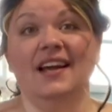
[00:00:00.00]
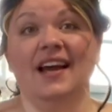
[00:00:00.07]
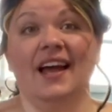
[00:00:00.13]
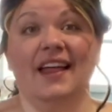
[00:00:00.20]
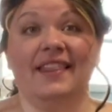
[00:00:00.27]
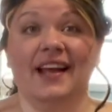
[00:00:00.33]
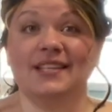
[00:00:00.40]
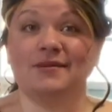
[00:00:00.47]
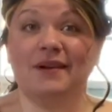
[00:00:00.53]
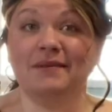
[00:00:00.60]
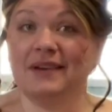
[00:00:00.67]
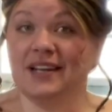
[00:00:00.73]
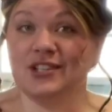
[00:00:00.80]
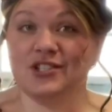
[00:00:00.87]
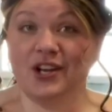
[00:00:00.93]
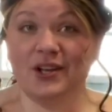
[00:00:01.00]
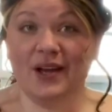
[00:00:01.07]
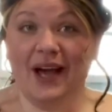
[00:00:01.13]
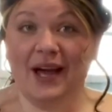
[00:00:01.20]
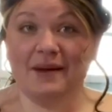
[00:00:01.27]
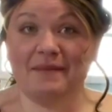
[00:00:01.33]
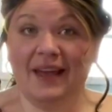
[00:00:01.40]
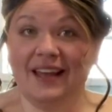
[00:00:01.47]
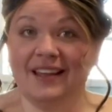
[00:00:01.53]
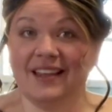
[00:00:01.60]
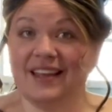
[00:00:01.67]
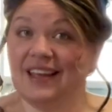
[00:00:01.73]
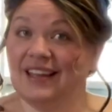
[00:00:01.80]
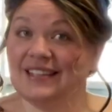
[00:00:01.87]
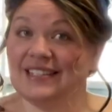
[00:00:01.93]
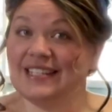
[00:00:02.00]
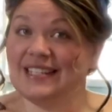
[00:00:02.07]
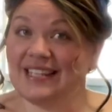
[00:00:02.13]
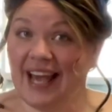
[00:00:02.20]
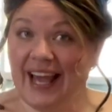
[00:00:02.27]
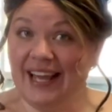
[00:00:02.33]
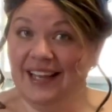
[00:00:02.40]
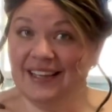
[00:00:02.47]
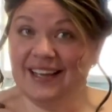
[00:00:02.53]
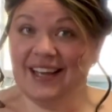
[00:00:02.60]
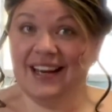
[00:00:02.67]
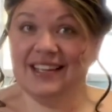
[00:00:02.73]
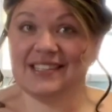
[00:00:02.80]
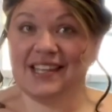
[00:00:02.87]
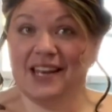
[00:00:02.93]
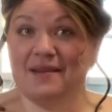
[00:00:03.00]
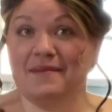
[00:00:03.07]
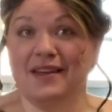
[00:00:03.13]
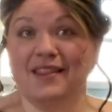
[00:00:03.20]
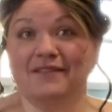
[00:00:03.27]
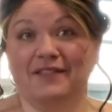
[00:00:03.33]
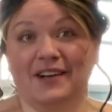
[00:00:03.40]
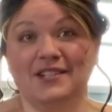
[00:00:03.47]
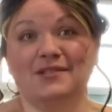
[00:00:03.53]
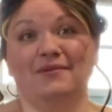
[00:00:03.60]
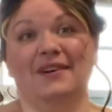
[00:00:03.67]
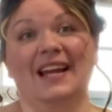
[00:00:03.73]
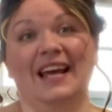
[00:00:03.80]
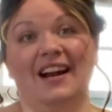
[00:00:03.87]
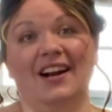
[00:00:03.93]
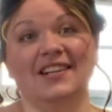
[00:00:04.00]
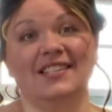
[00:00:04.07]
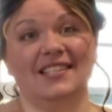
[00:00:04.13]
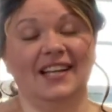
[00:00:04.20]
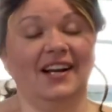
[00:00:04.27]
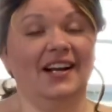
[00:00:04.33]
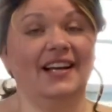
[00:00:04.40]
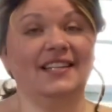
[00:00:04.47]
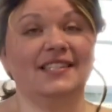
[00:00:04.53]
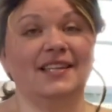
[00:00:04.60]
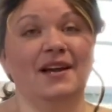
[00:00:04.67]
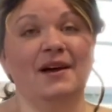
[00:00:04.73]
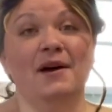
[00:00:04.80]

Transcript: And that's what I'm going to show you how to make today, and it's going to be the first one in our series.